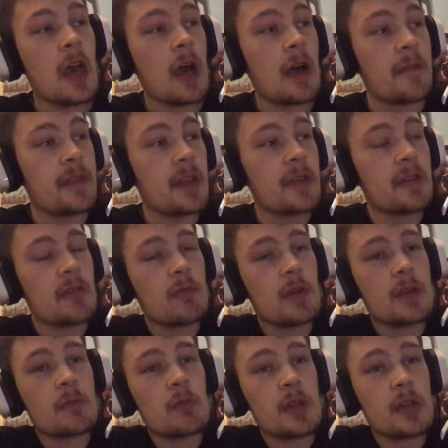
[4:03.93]
another
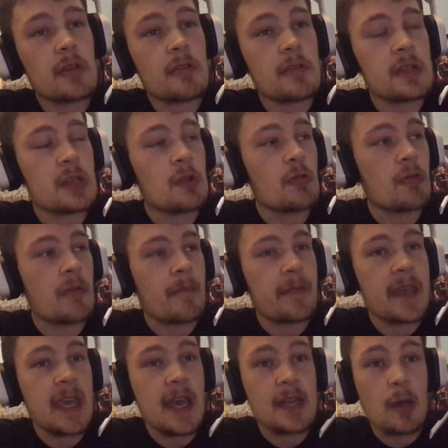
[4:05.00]
one where, you know,
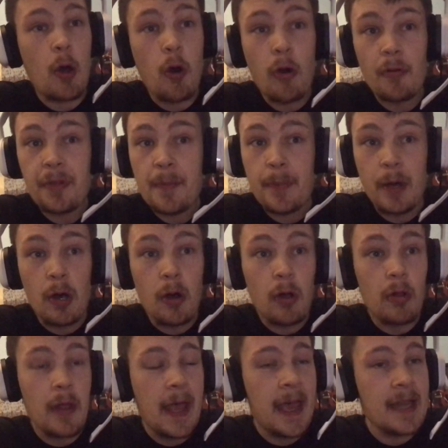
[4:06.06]
they had all the
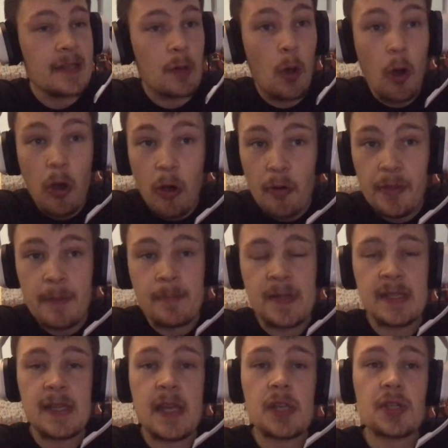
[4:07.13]
ball, had all the
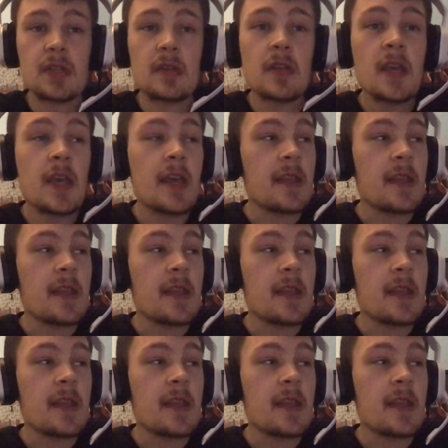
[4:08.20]
possession.